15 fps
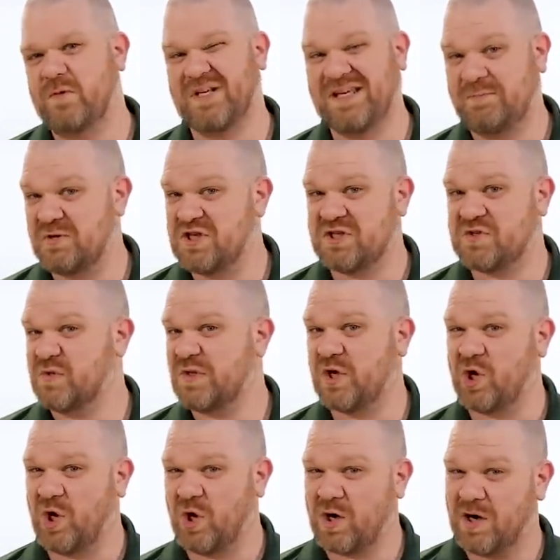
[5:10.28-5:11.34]
Keep a chisel in the
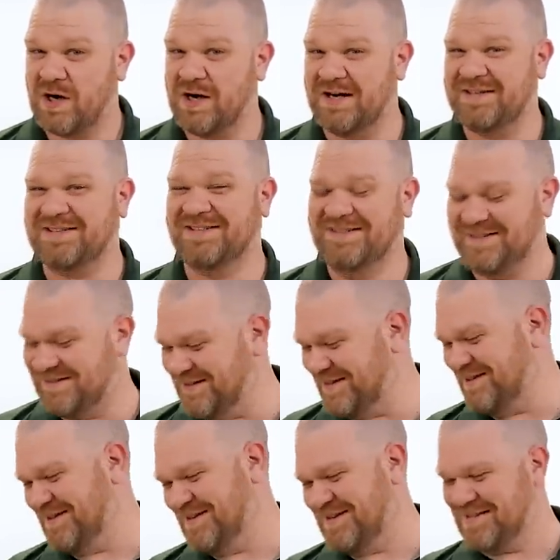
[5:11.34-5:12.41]
car.
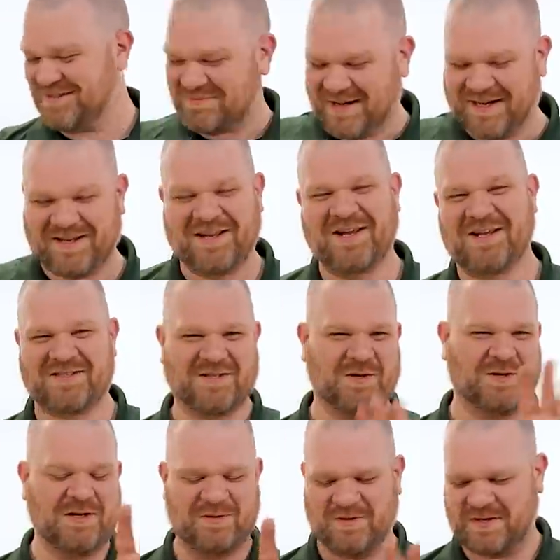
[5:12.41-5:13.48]
It's the
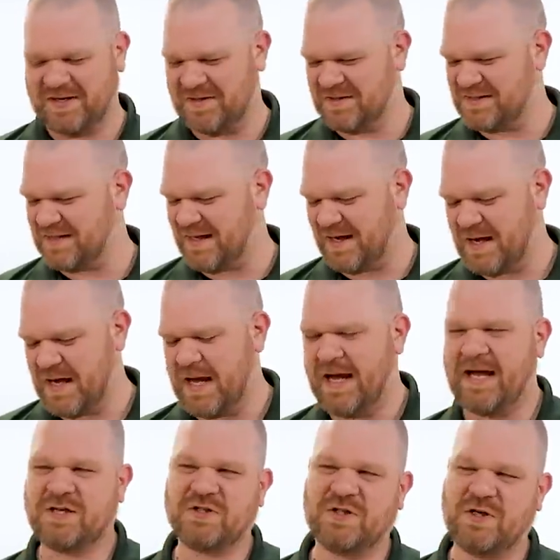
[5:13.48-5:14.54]
only other thing I'll say.
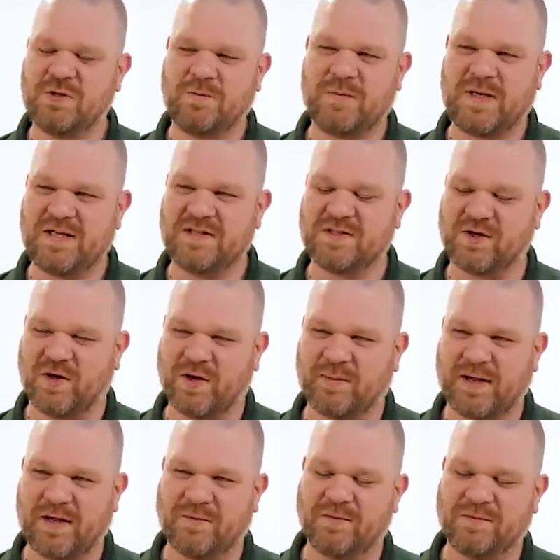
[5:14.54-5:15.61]
Actually, you know what we didn't talk
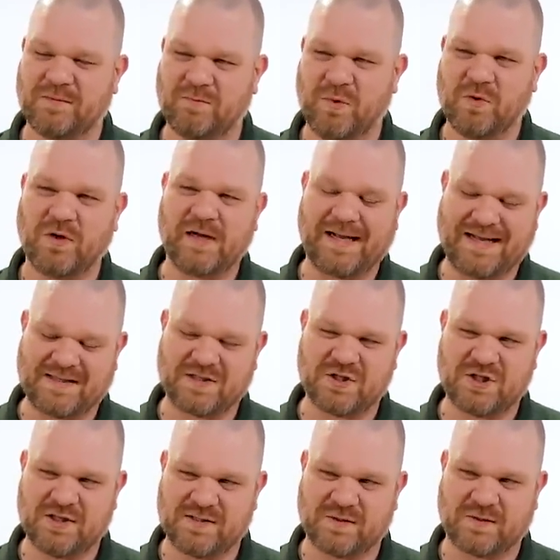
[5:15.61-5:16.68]
about? Mora has a
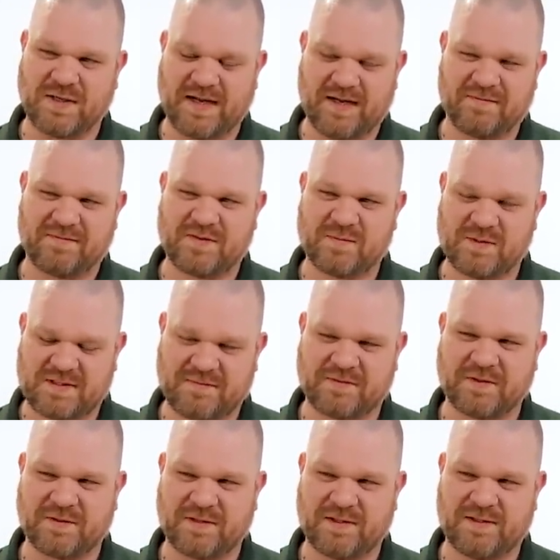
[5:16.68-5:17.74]
chisel knife
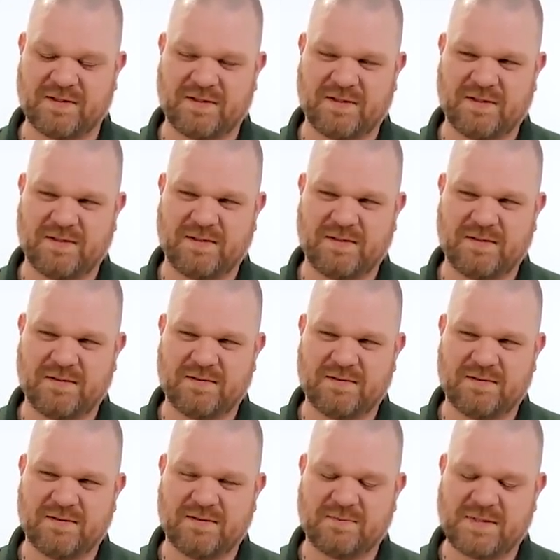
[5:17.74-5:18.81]
specifically. Missed
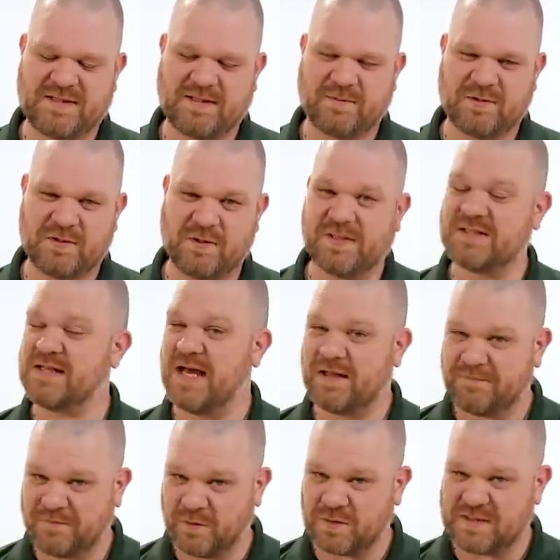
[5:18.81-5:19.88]
opportunity. Missed opportunity. It's
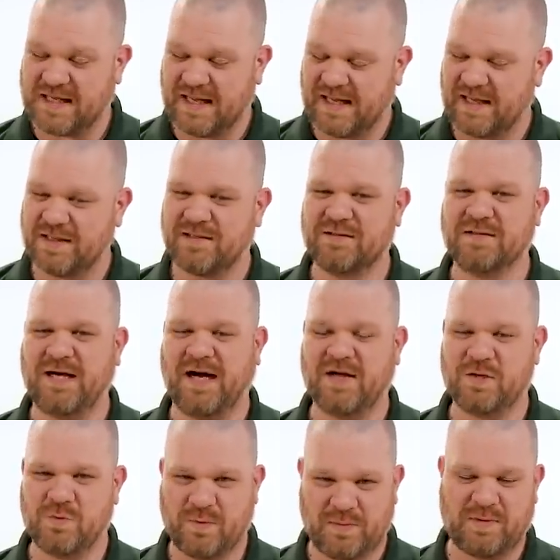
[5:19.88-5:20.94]
not full tang.
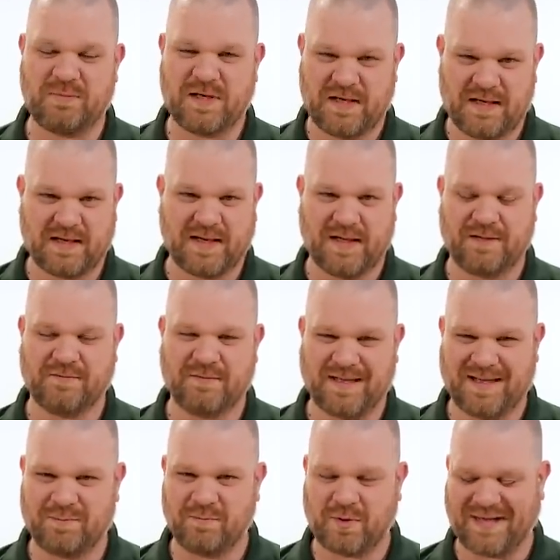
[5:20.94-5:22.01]
You would be beating
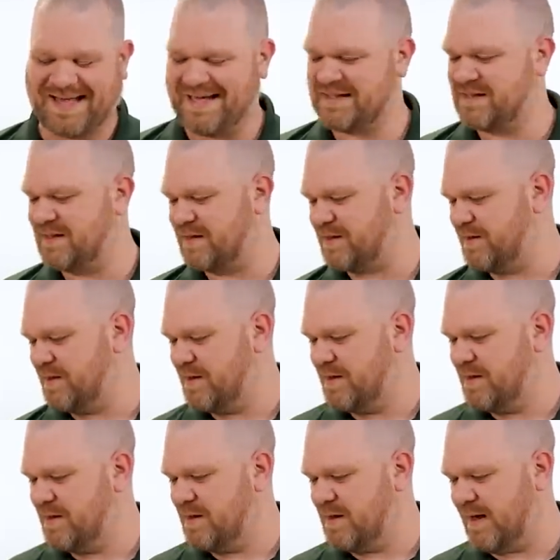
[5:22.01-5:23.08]
on plastic
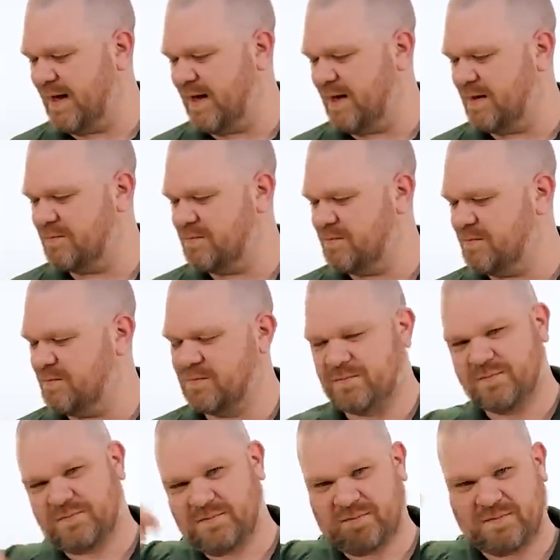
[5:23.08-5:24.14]

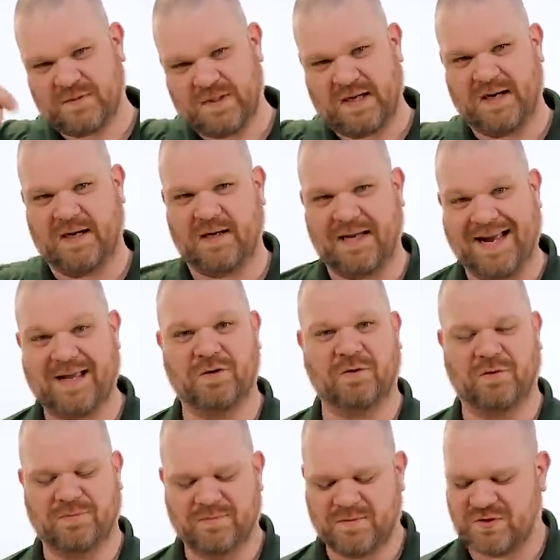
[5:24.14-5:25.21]

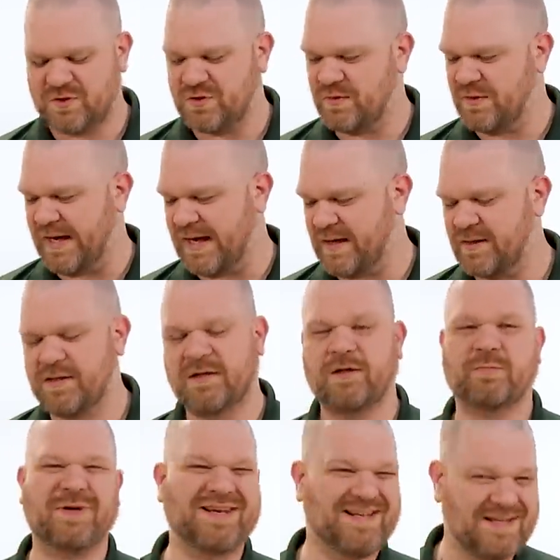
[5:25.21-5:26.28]
handle to do that,
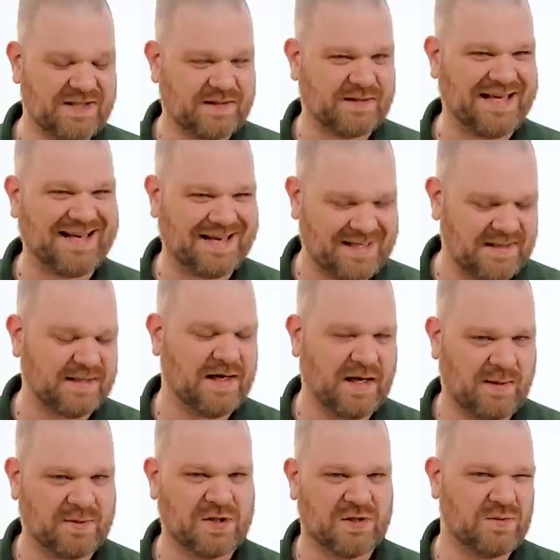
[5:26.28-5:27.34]
but it is that is an
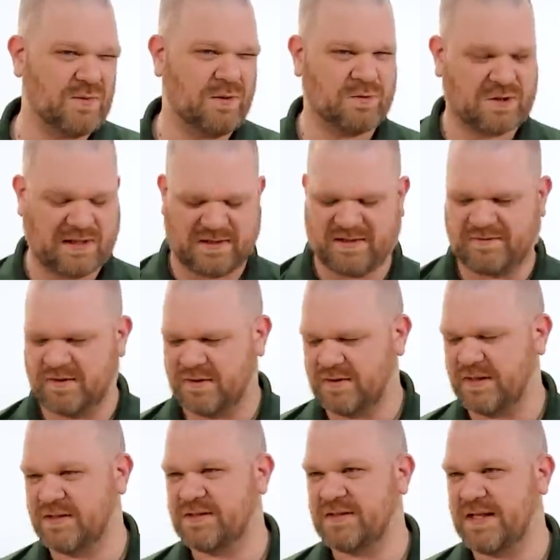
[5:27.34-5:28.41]
option as well. We'll try to leave a
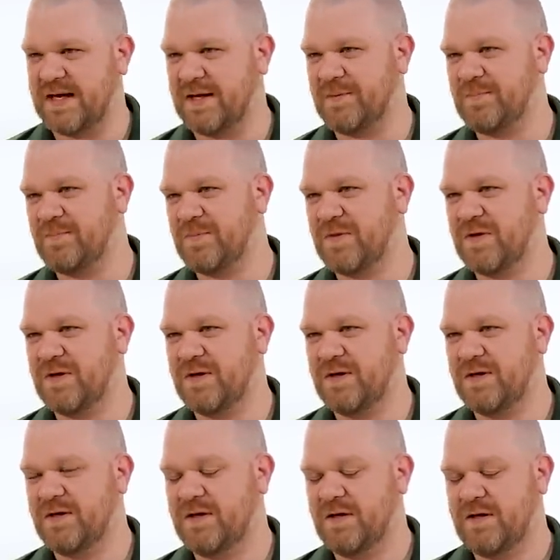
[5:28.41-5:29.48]
link to that. Buy 5 and
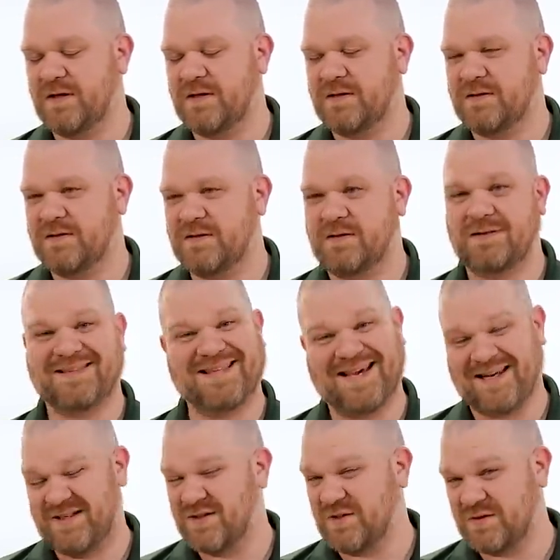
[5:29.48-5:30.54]
consider it disposable.
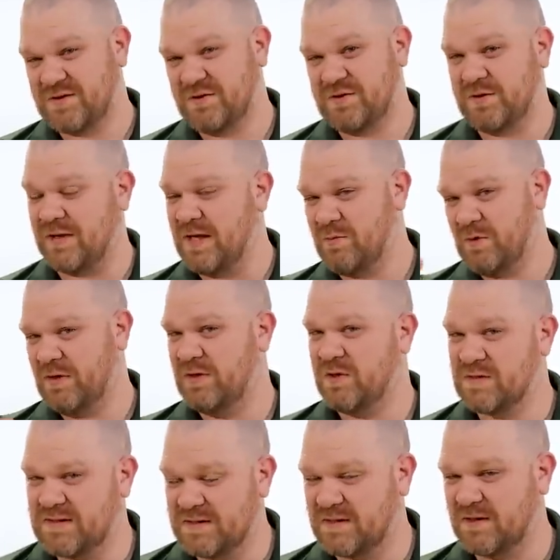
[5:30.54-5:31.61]
That is also true. Keep one of
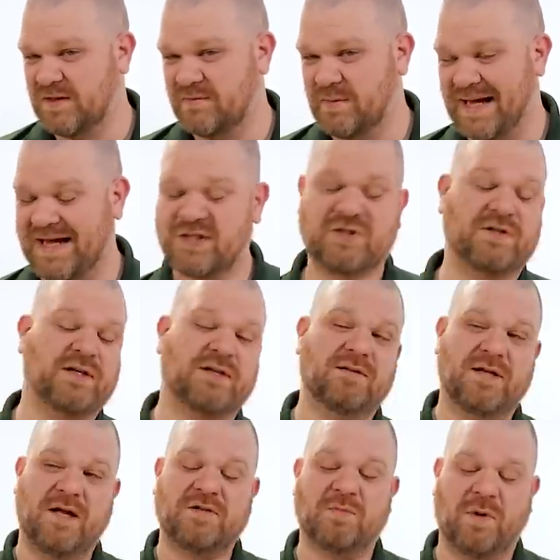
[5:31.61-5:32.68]
those in the glove.
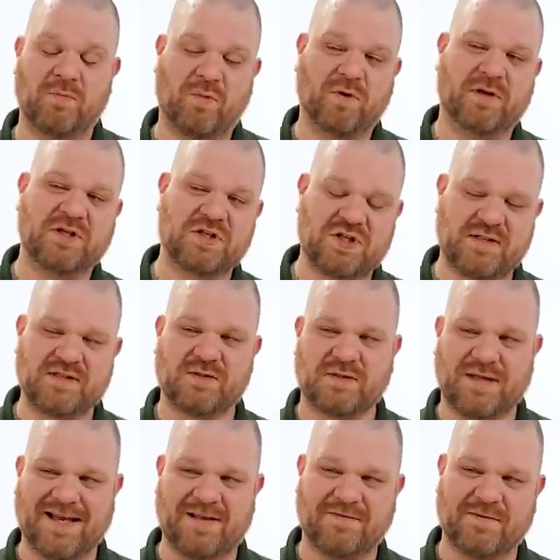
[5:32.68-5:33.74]
Actually, a Mora
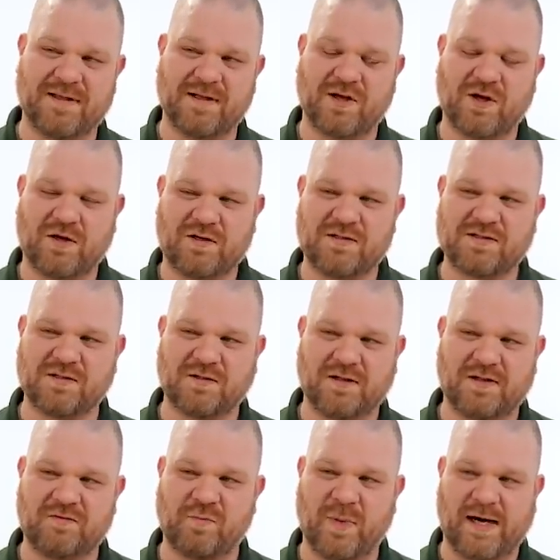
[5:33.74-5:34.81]
chisel knife in a car's
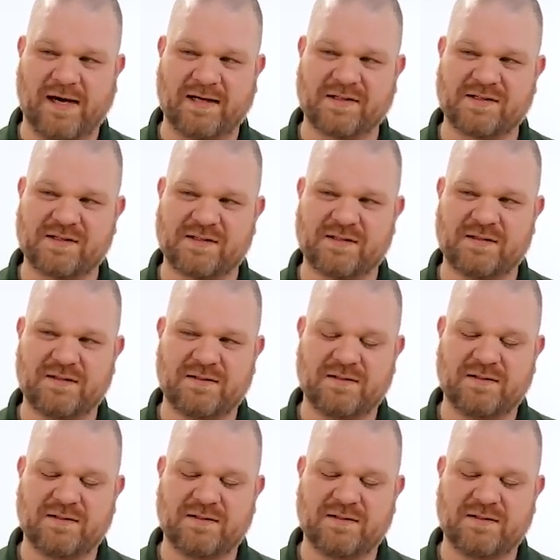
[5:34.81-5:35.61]
glove box.